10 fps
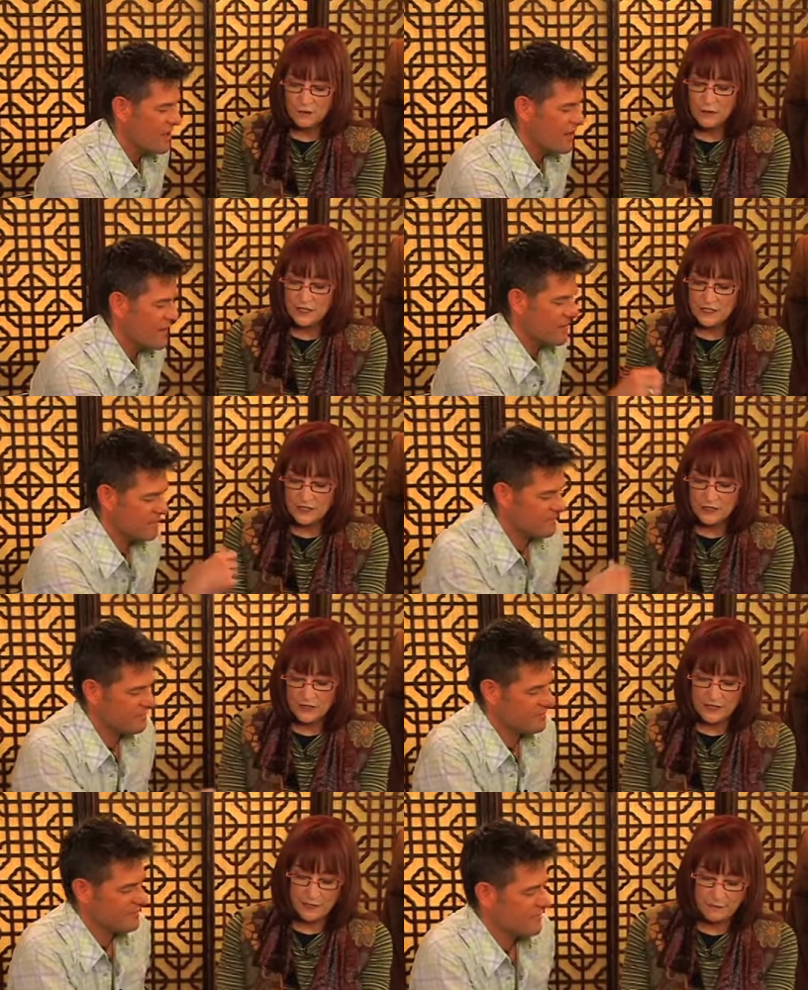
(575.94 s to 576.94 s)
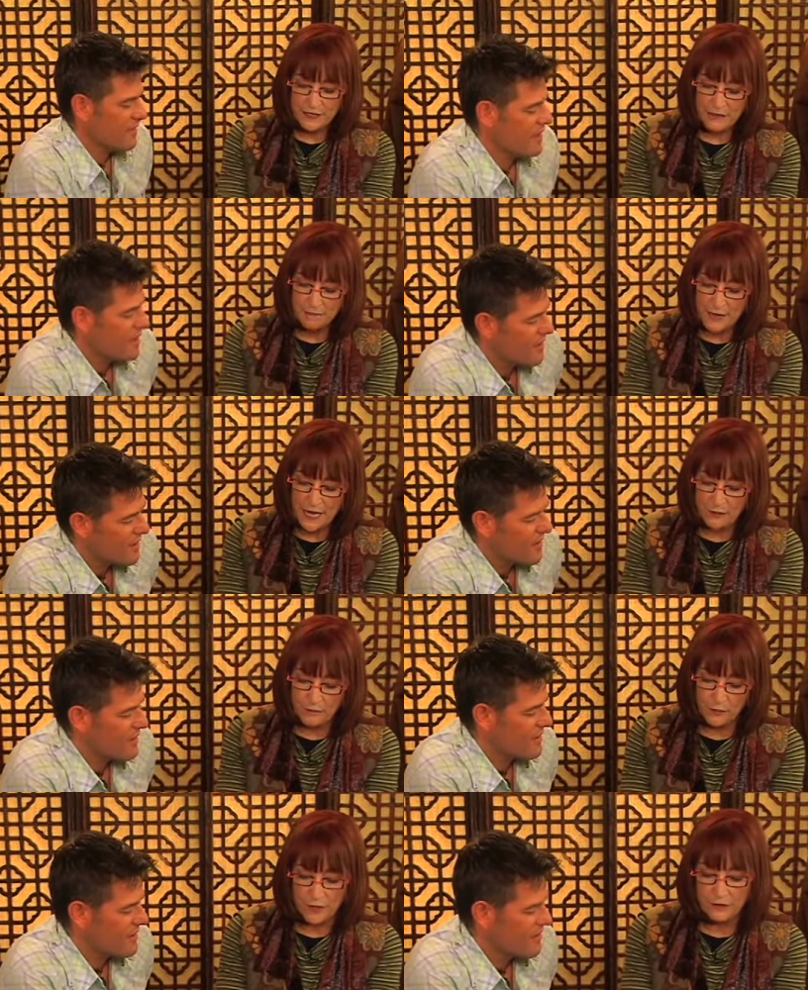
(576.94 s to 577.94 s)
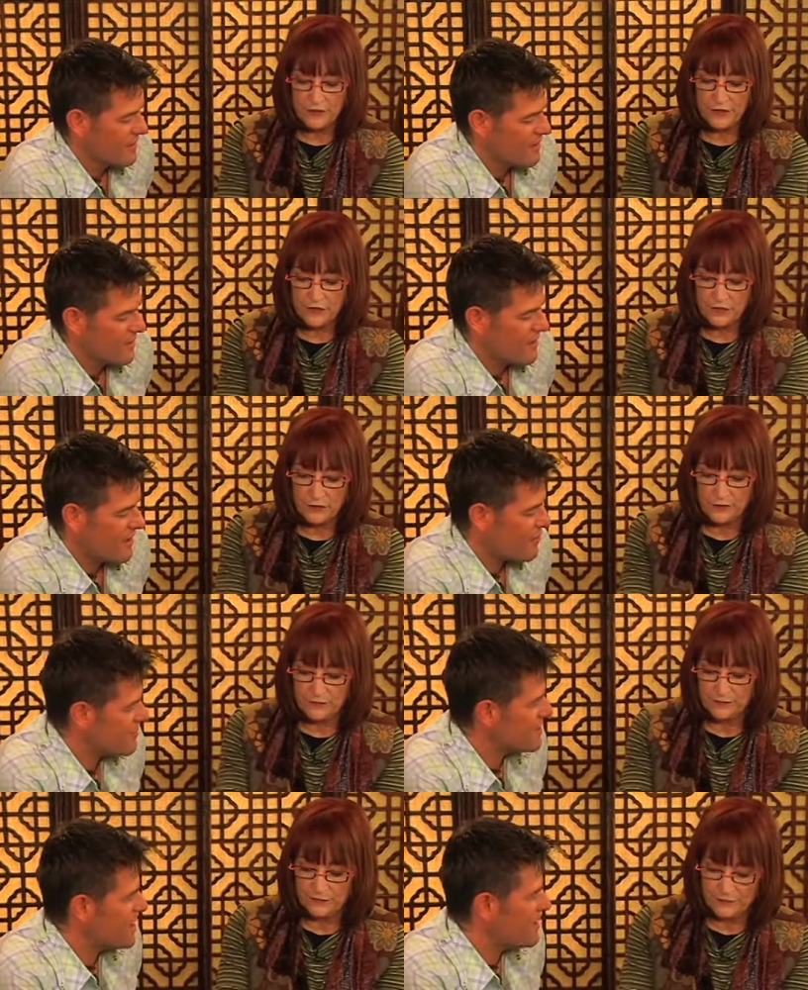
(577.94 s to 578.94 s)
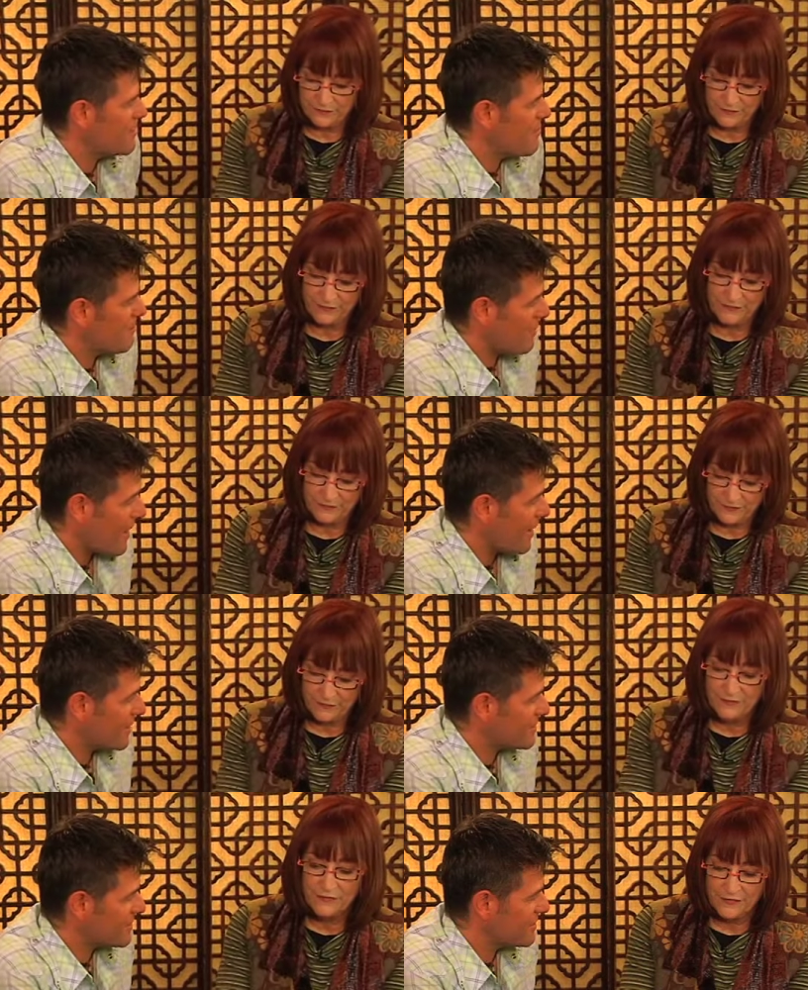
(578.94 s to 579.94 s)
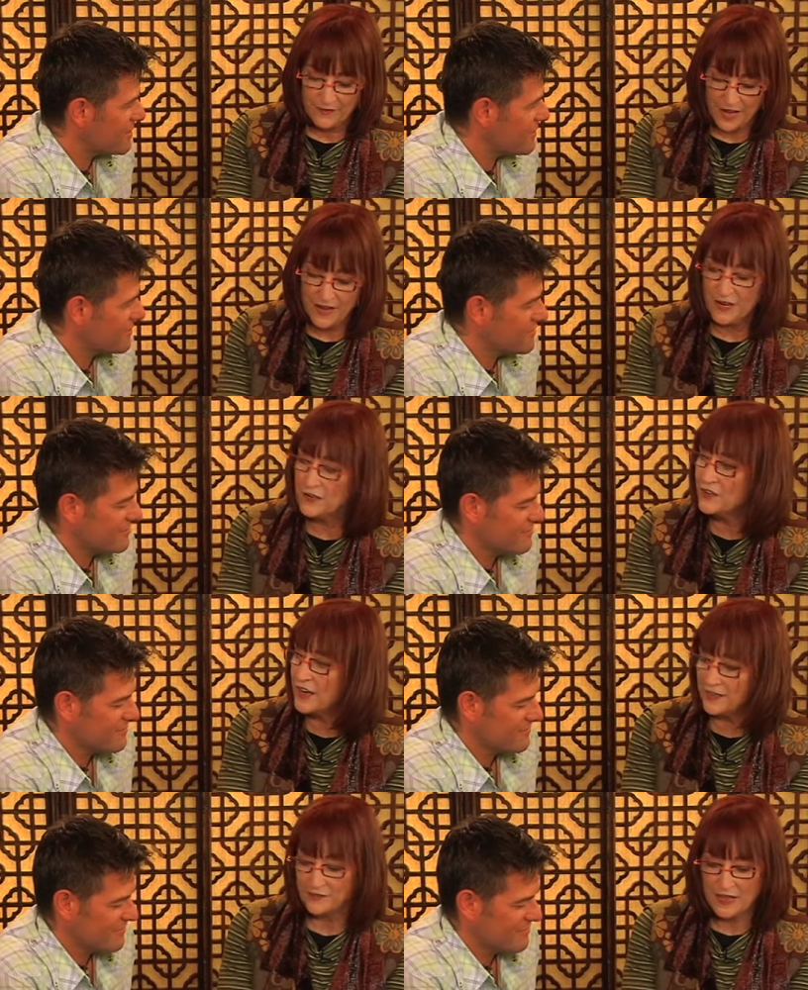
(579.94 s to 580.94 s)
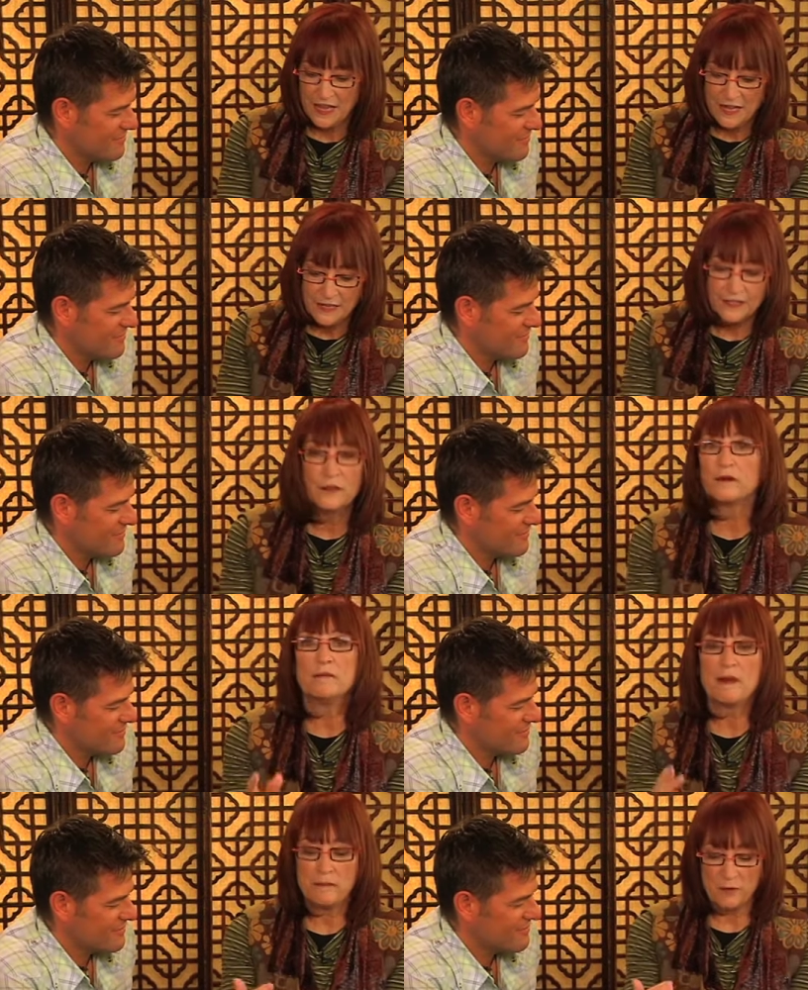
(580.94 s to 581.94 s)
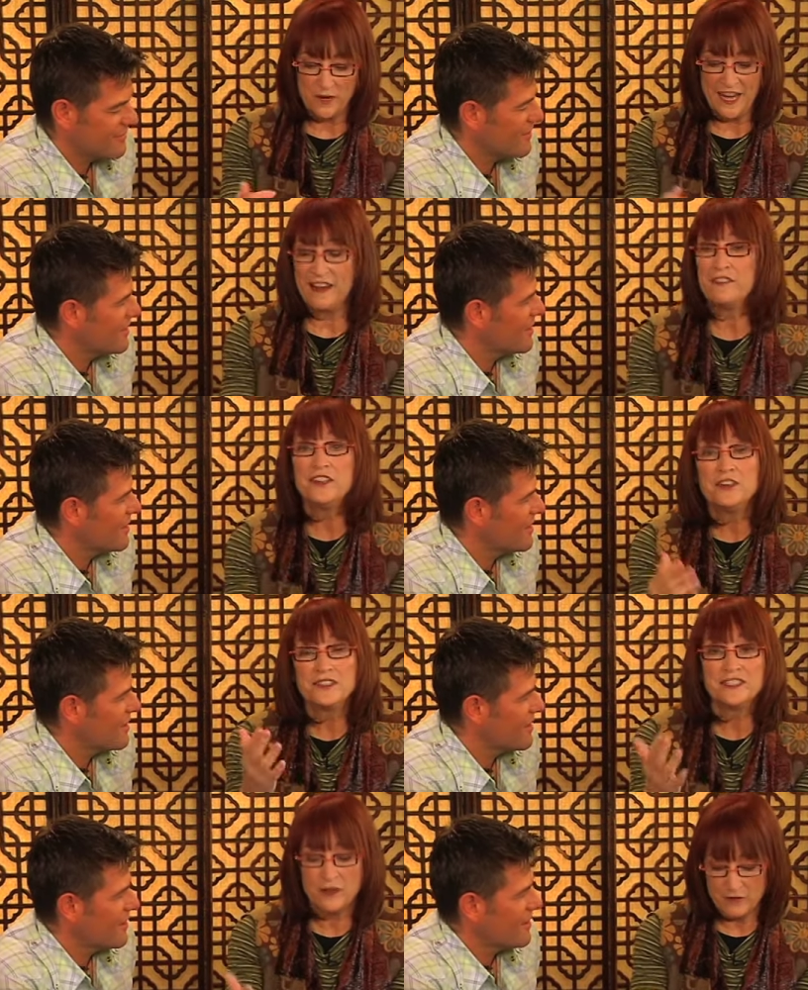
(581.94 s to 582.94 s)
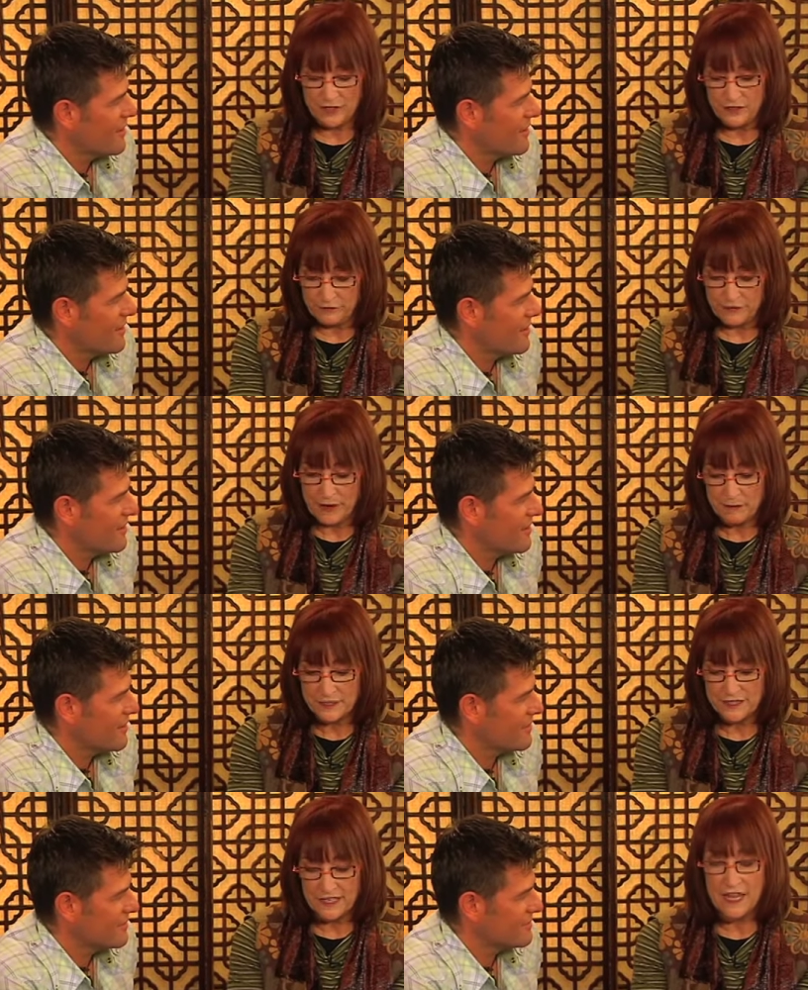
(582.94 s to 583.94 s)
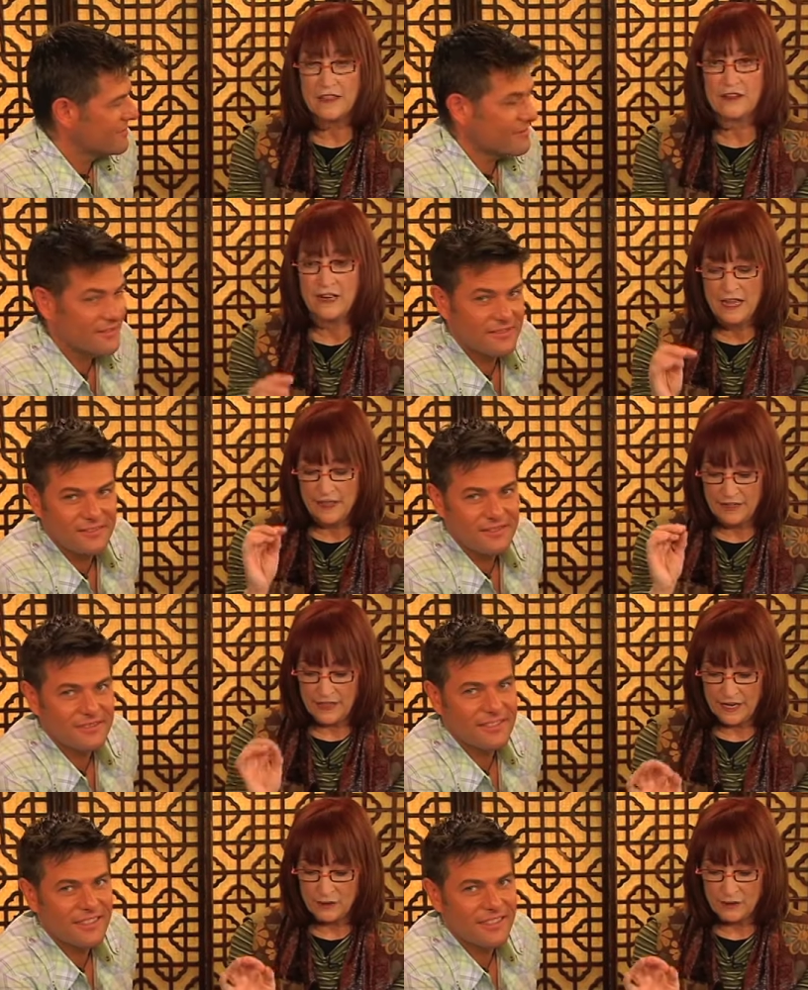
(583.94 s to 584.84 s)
Speaker 1: which is going to be the bad boy of the two? I would say the
Speaker 2: bias.
Speaker 1: I agree. So remember, whenever you're sewing two fabrics together, think